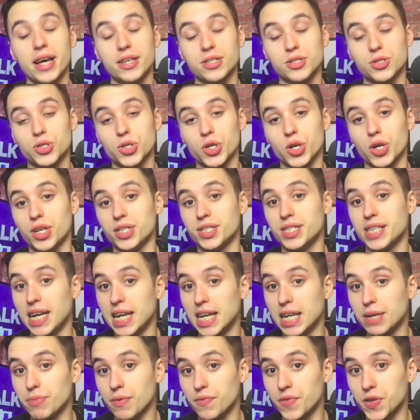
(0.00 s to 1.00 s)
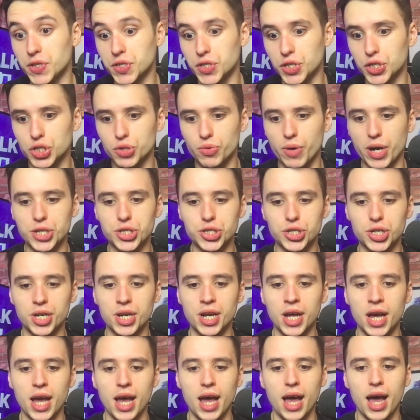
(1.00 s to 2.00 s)
and Tuchel are dealing with this situation.
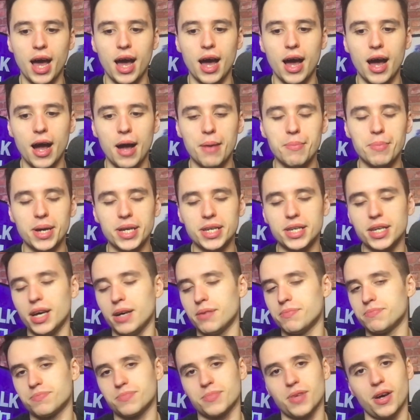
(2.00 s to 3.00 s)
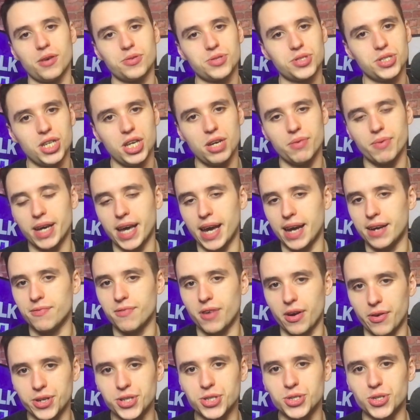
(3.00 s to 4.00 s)
And yeah, I'll see you again
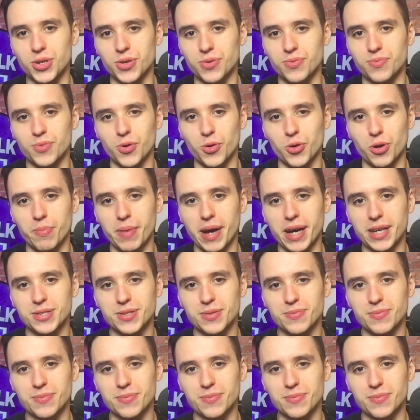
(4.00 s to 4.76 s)
very soon. All the best.